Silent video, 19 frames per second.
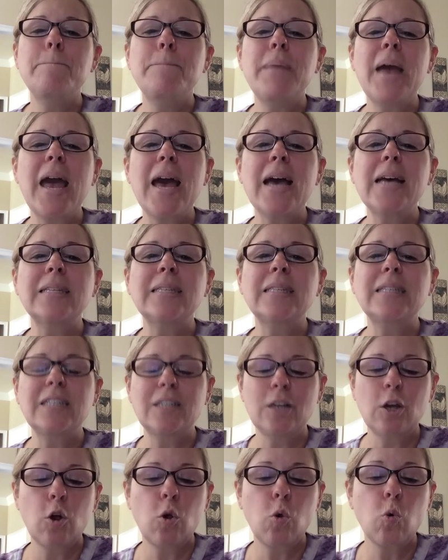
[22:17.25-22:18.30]

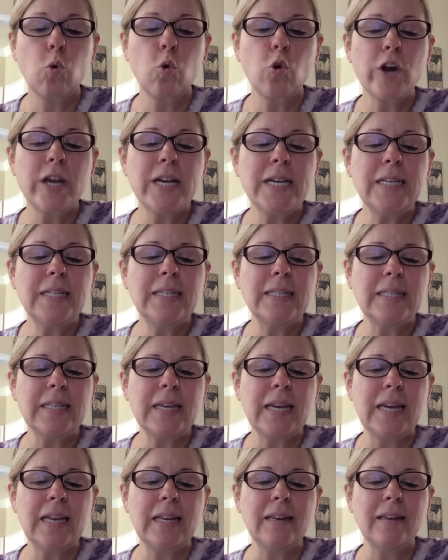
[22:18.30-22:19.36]
best
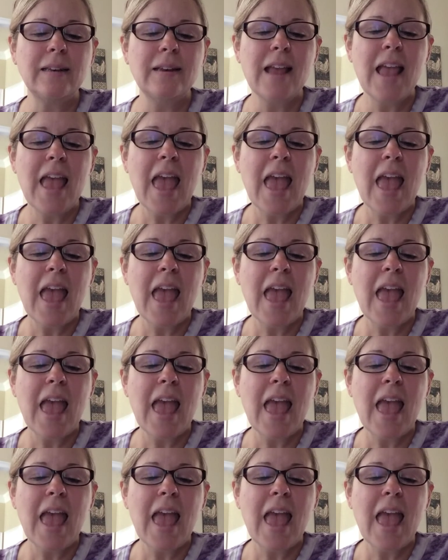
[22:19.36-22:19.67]
reason